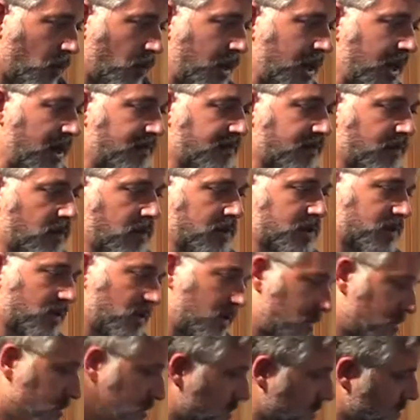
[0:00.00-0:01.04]
We have
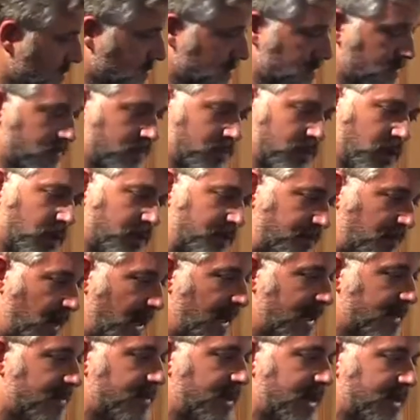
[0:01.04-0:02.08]
also not
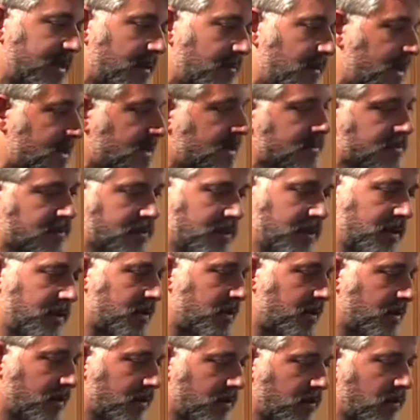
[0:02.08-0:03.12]
bad databases.
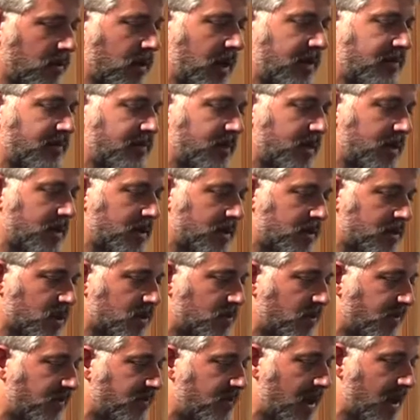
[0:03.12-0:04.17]
Here you have uh,
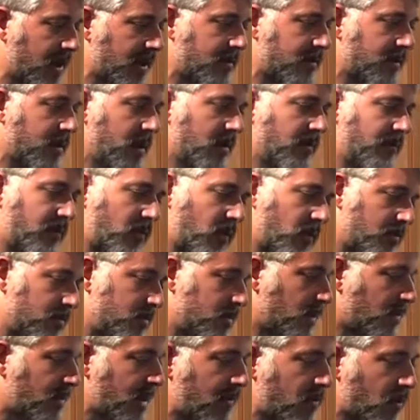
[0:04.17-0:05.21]
some of them
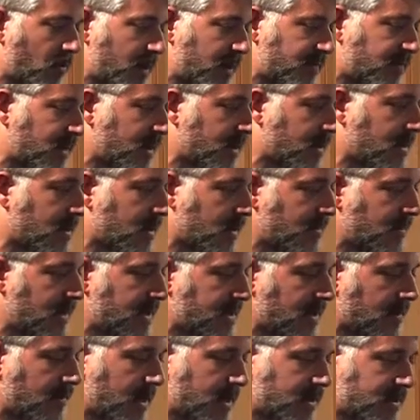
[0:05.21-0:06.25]
from radiometric
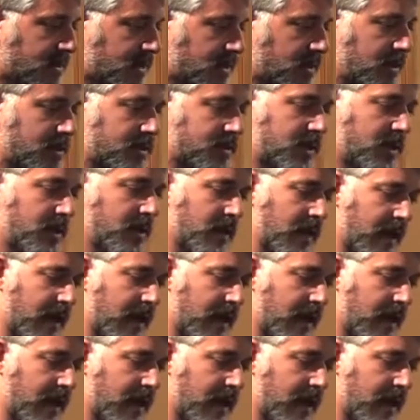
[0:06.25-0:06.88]
databases,